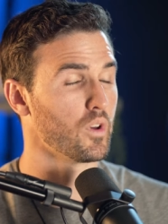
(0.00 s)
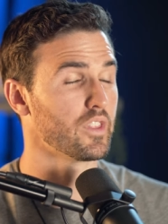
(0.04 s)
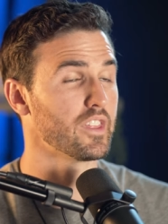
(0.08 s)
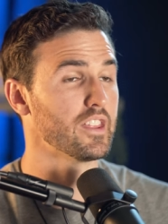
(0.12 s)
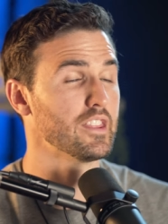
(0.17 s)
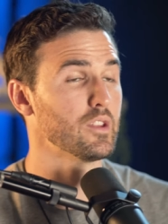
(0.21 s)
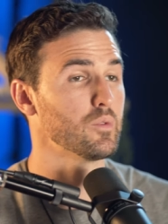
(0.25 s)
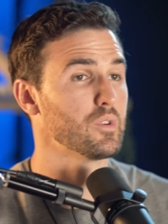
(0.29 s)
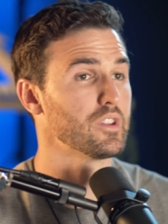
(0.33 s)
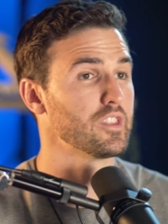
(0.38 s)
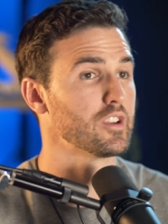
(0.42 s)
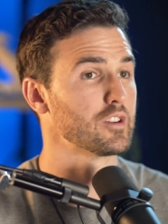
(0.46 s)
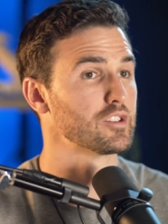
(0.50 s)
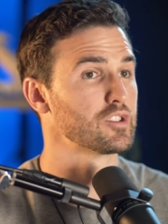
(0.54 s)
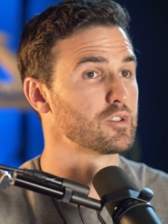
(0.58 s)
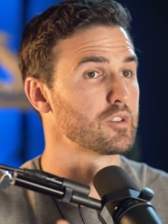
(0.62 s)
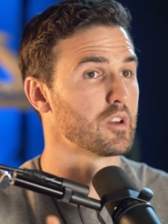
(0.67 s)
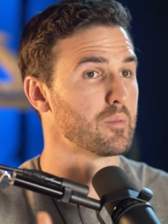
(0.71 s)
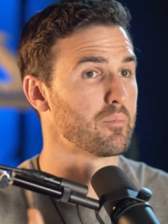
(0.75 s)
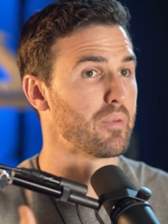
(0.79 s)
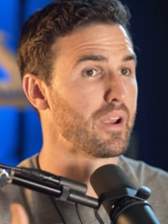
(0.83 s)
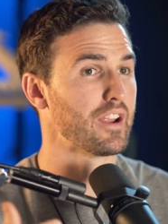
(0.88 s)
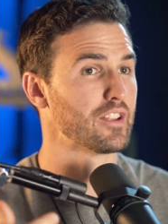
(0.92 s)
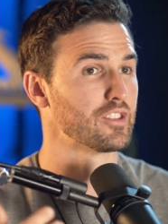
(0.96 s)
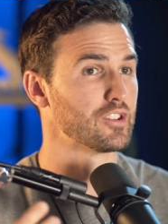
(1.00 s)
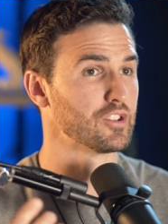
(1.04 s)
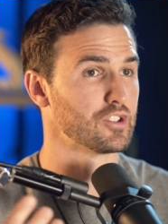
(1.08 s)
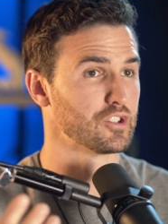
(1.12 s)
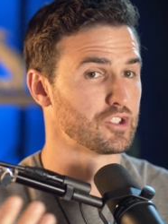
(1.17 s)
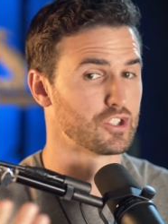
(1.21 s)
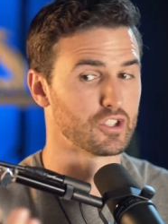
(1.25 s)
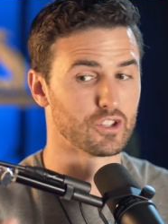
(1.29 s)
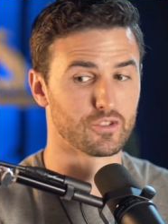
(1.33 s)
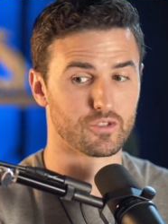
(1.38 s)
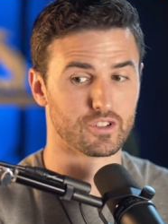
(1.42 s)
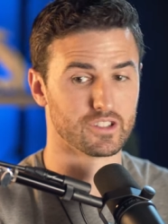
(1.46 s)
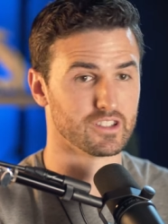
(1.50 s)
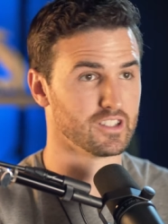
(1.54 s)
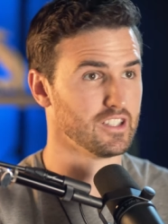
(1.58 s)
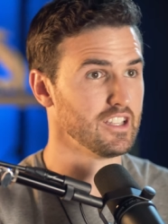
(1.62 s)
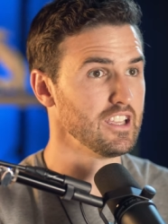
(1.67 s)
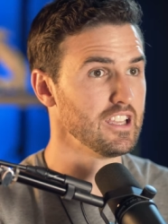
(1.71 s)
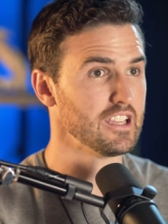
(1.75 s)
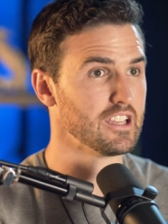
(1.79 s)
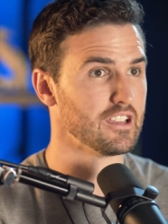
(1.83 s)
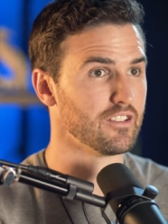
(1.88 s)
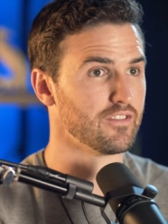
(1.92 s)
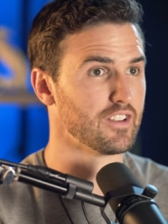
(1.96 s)
well then when their, their, their children
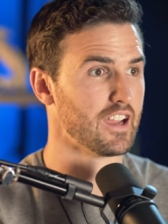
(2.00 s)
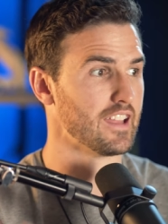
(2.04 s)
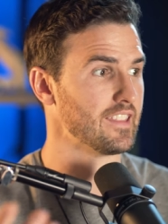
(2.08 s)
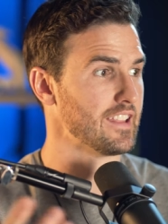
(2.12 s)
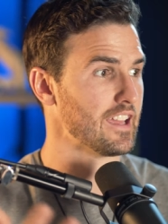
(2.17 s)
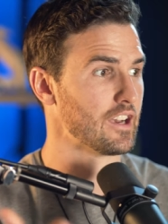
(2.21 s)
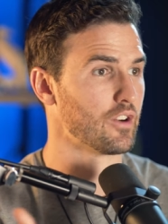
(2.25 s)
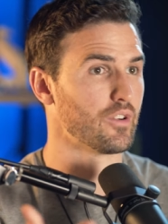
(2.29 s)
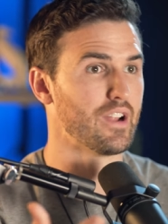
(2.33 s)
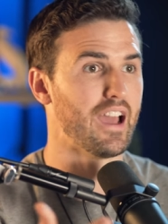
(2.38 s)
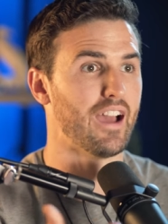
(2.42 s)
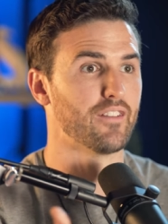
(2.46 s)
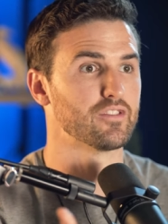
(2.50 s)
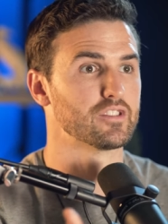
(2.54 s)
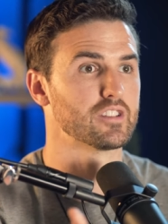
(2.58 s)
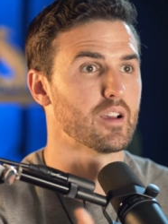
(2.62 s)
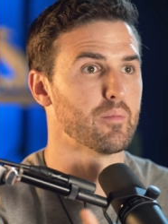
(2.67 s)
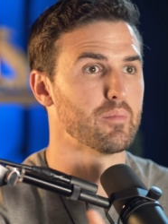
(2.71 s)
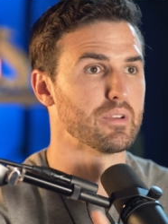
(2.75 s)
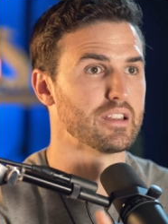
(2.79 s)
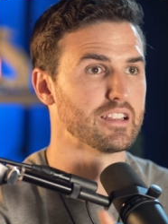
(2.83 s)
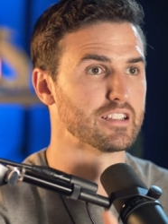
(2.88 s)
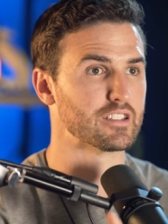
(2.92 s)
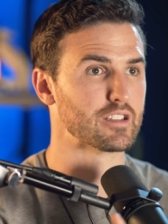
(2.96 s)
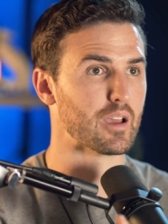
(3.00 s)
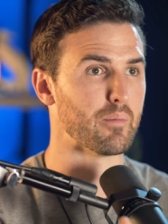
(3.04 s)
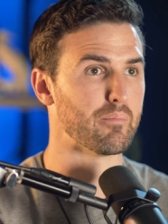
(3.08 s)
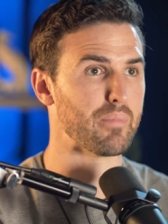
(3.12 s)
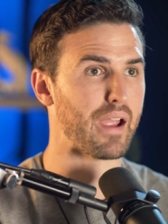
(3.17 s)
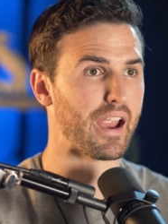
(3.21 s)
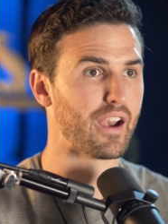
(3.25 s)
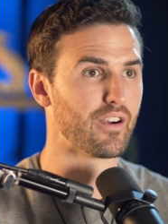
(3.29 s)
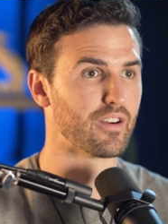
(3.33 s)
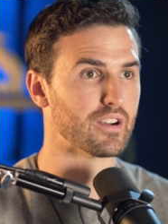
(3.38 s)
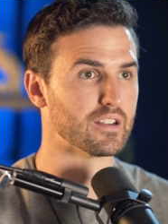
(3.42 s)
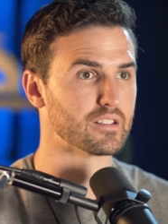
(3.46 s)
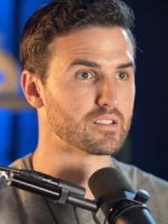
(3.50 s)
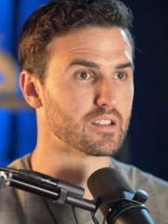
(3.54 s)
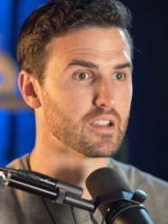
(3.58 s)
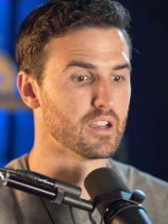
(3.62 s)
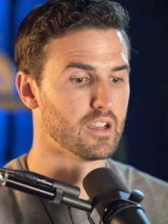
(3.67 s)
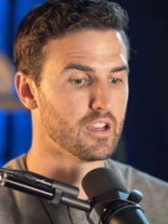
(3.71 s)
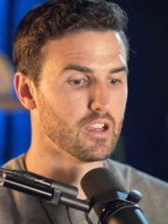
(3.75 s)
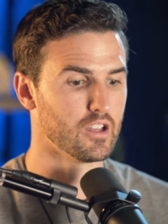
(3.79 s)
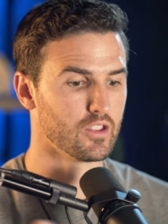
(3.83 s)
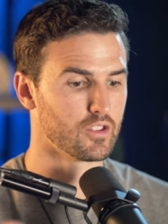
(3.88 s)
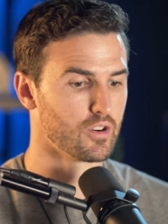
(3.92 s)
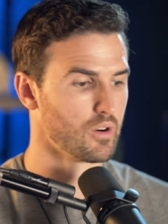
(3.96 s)
leave and they don't have somebody to parent
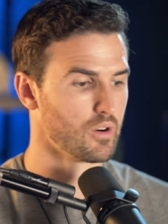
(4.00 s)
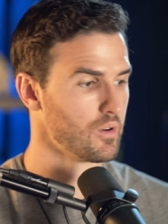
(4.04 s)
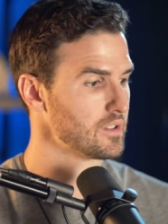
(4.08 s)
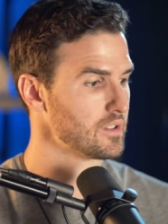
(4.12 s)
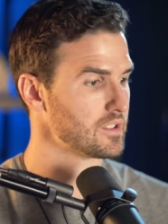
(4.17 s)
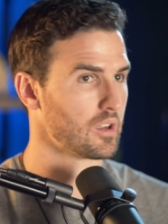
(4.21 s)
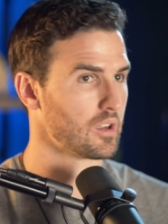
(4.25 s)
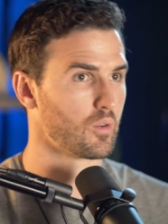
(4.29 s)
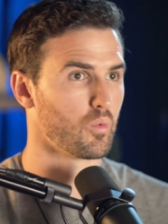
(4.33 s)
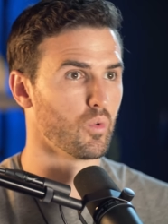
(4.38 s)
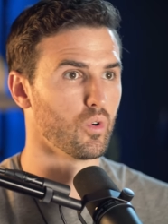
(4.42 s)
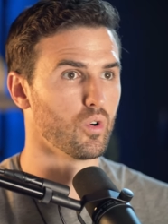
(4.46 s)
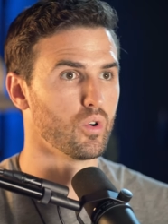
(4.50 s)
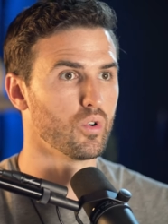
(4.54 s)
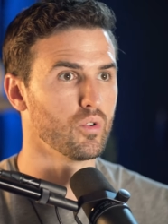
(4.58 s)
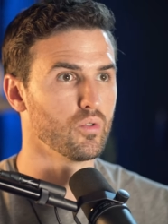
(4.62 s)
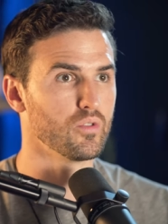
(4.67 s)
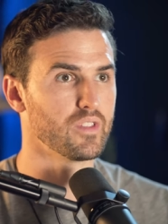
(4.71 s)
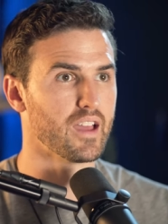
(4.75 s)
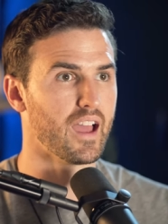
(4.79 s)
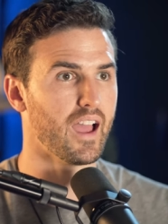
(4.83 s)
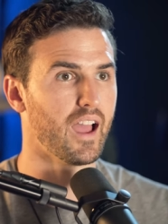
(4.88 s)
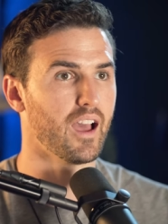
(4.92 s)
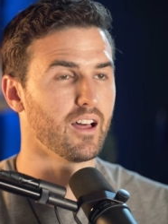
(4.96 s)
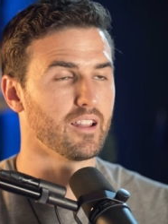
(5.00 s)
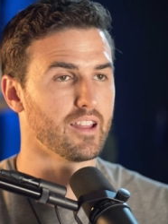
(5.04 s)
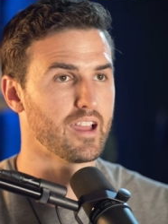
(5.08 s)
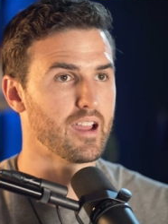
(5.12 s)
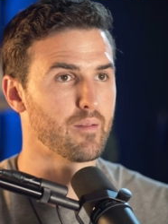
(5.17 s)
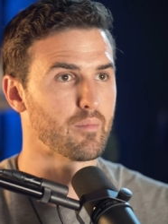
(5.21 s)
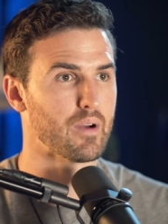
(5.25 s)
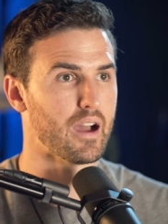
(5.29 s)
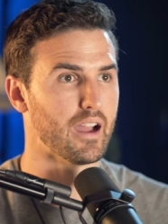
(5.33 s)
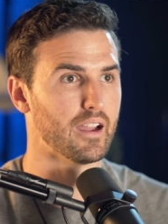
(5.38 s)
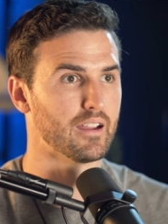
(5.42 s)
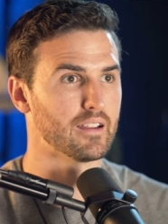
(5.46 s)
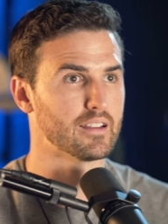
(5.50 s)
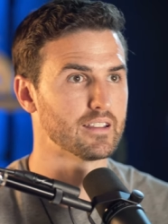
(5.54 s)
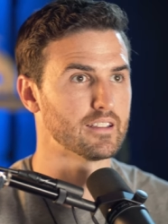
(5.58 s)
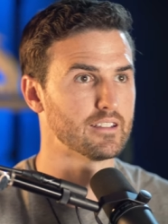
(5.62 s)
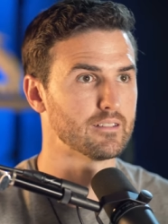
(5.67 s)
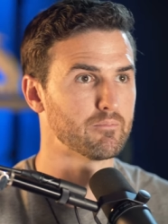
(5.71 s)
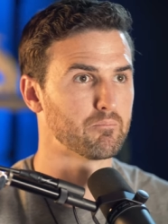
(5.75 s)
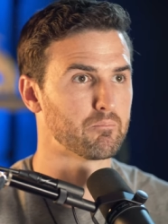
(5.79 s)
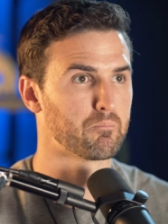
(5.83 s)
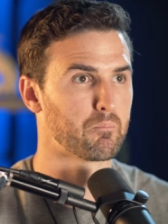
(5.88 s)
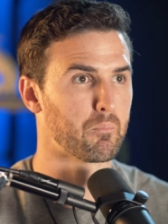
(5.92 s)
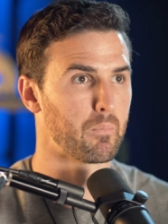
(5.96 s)
they're always like well who the hell am i
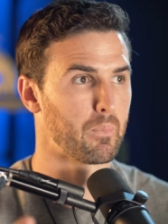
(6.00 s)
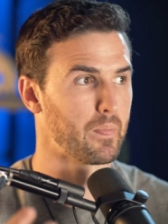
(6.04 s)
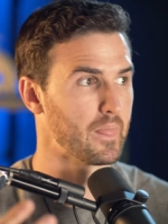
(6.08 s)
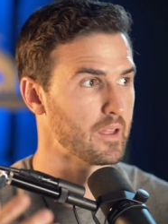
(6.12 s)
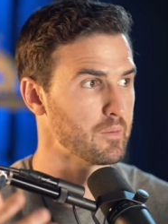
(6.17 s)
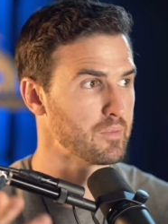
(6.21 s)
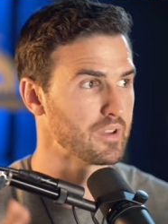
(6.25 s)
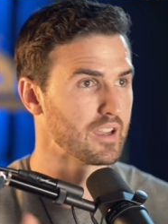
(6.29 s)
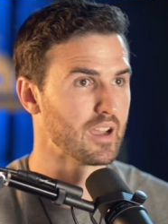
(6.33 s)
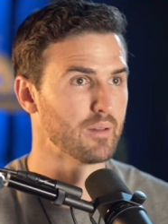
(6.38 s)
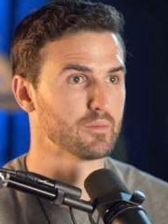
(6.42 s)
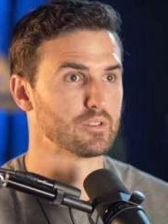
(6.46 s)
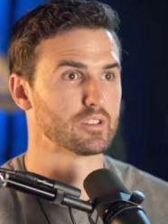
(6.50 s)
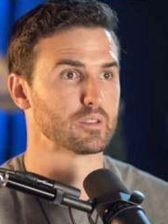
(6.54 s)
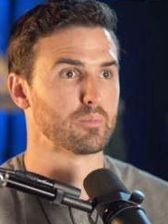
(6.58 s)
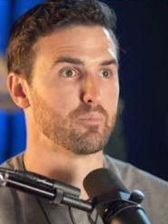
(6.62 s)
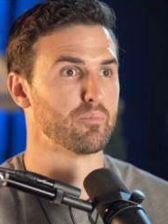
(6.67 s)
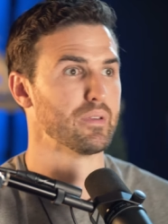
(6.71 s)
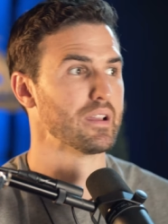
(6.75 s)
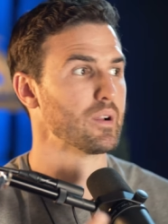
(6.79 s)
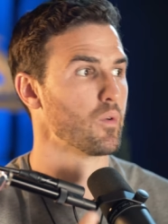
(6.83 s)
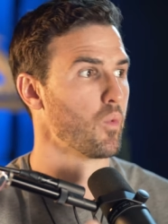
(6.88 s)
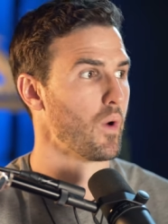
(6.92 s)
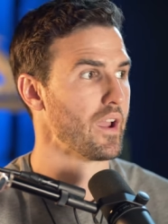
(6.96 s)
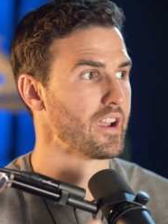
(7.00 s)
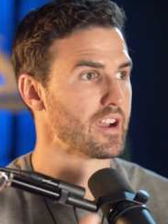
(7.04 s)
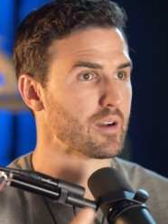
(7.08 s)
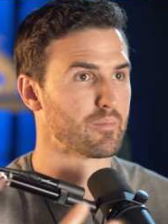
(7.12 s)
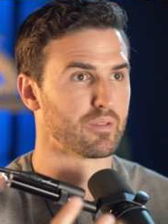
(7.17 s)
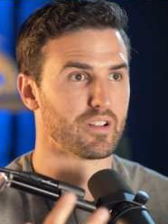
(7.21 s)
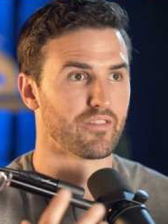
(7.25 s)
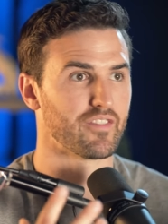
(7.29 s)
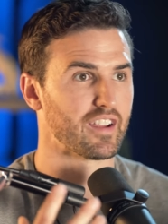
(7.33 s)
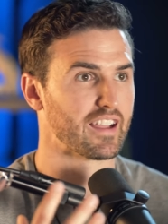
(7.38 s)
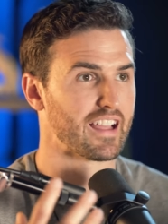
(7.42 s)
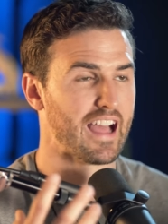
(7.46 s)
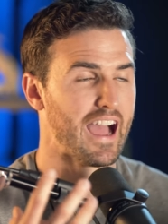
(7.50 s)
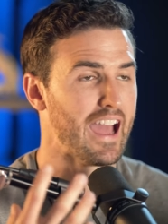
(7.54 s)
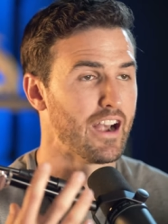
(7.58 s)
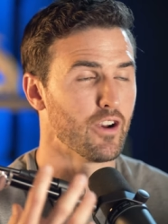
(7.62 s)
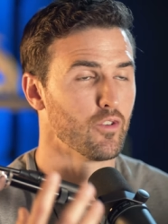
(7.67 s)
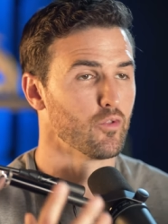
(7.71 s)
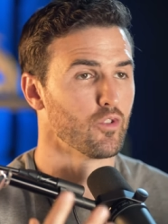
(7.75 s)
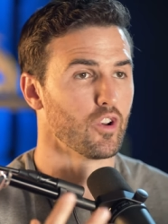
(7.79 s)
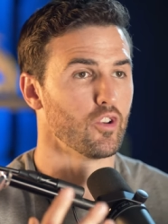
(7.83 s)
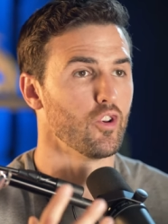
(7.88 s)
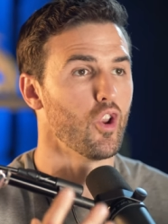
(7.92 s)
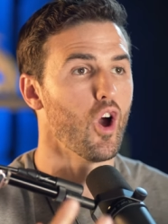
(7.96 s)
and it becomes this big wake up like i
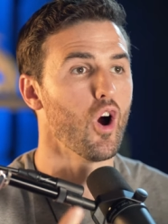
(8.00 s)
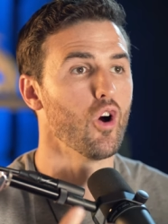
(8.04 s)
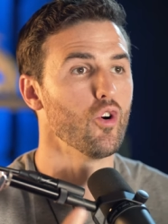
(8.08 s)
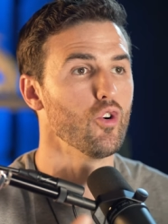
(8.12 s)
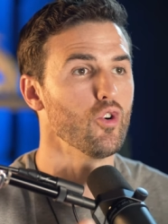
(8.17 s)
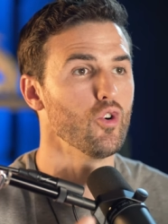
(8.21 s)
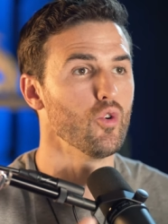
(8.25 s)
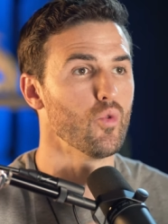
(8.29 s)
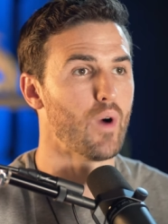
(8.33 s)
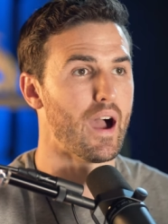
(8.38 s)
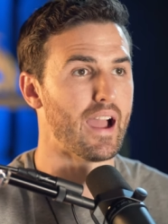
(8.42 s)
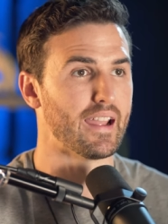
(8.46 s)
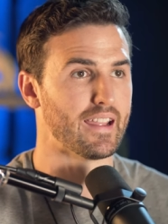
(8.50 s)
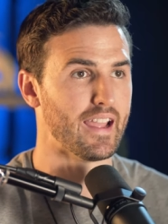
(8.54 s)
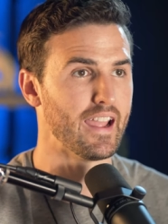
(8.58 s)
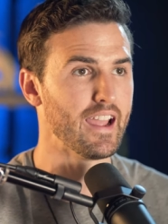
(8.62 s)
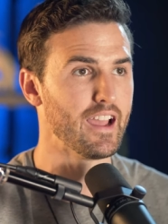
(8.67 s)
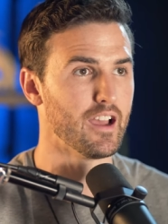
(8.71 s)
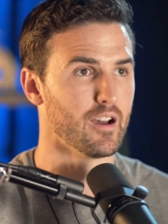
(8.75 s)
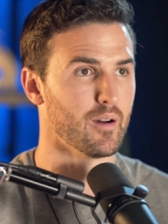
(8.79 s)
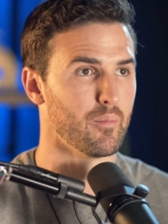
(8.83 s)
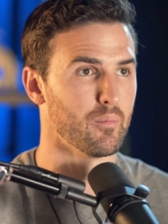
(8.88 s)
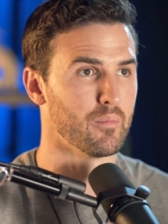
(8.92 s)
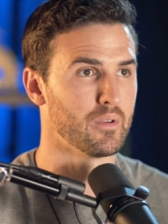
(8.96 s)
don't know who i am